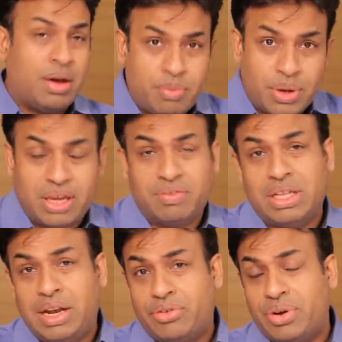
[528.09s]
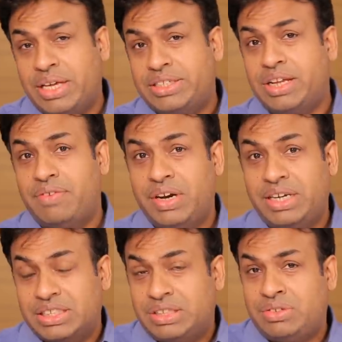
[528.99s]
working with electronic stuff,
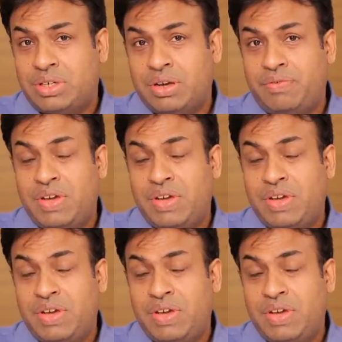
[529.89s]
it doesn't